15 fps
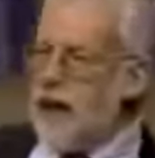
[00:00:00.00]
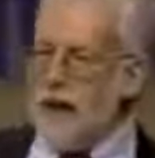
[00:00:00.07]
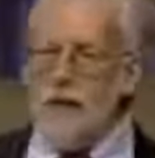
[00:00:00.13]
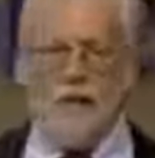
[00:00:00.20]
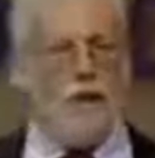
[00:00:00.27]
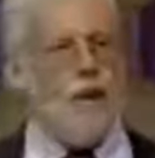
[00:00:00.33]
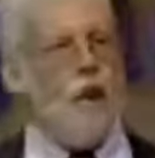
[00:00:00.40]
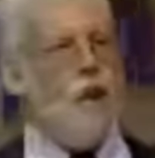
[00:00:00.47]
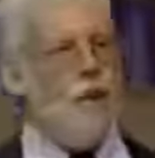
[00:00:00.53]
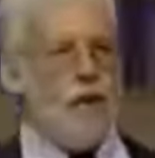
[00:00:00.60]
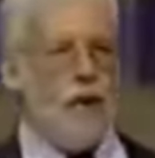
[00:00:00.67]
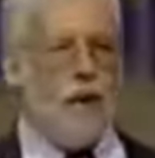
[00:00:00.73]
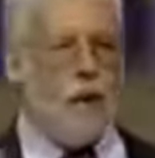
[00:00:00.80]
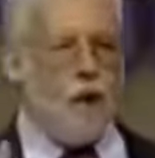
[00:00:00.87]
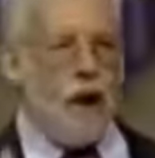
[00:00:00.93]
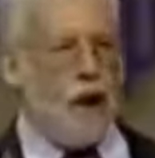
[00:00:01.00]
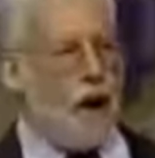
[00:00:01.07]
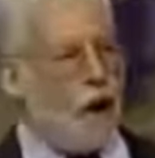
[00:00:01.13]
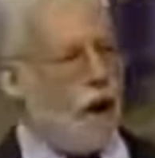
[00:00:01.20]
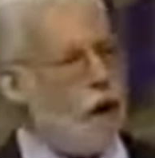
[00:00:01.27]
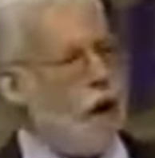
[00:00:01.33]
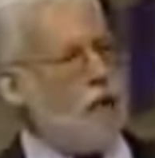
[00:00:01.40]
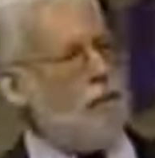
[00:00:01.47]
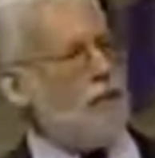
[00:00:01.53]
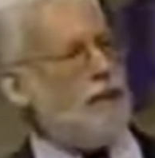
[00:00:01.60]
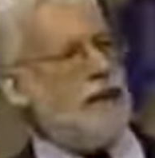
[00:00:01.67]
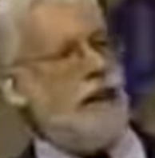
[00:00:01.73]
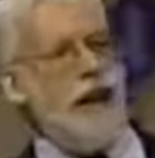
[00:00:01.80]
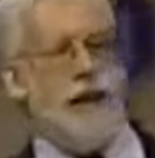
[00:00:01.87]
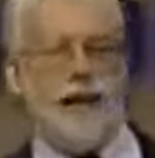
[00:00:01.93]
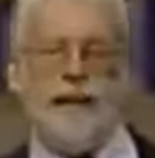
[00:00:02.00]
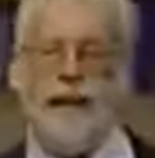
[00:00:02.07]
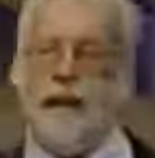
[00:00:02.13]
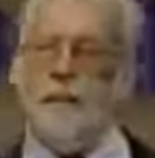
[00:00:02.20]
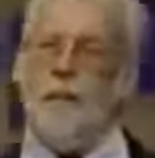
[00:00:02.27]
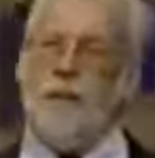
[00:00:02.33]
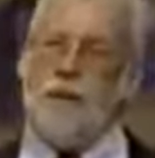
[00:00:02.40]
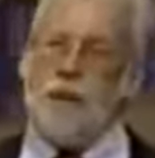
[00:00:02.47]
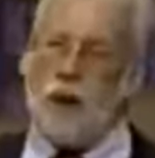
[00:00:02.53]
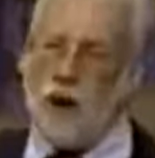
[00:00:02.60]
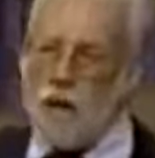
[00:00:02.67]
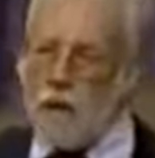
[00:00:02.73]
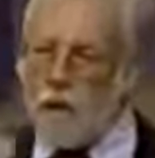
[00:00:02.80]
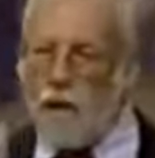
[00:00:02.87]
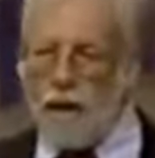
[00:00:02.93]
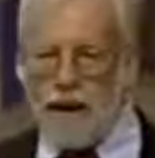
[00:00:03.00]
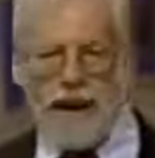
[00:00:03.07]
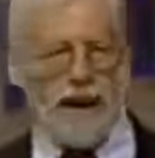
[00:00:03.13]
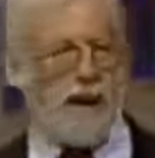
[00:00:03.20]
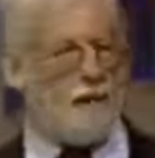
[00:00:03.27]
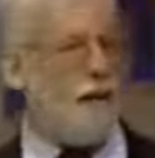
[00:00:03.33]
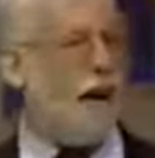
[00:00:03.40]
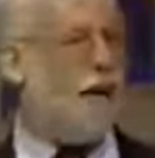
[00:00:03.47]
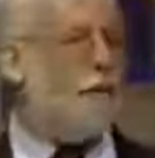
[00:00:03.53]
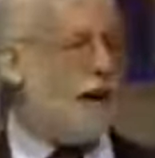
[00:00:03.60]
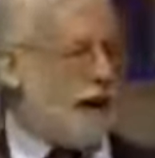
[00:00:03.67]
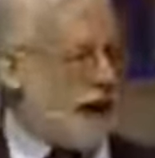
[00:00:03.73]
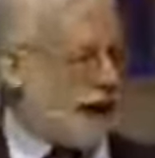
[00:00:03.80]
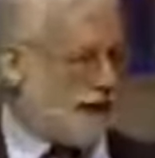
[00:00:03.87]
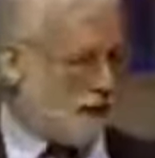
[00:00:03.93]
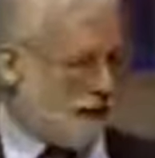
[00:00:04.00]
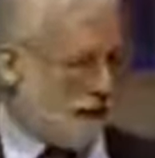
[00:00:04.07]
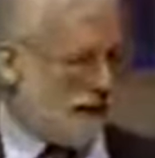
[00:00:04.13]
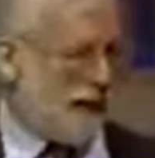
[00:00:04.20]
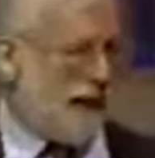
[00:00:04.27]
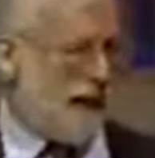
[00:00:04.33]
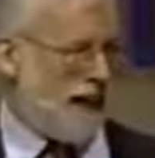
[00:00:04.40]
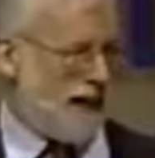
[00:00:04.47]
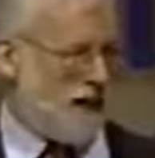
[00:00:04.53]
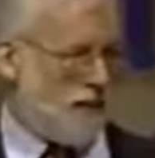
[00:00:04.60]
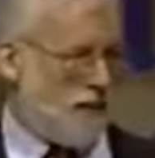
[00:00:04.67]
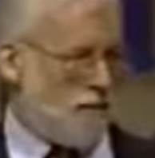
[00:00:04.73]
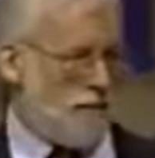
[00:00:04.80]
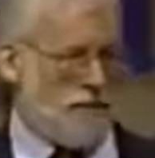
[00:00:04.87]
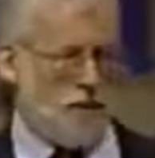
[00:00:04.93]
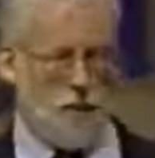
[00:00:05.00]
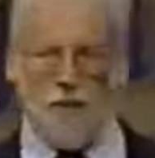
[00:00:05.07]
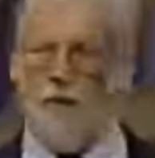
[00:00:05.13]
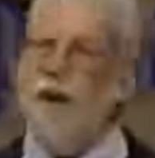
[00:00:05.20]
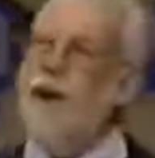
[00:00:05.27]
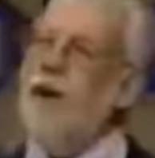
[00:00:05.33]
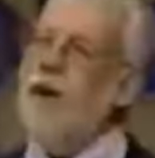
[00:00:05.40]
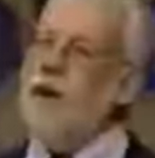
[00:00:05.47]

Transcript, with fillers: you would know that all Masonic temples are oriented, by the way, that's a Masonic term too,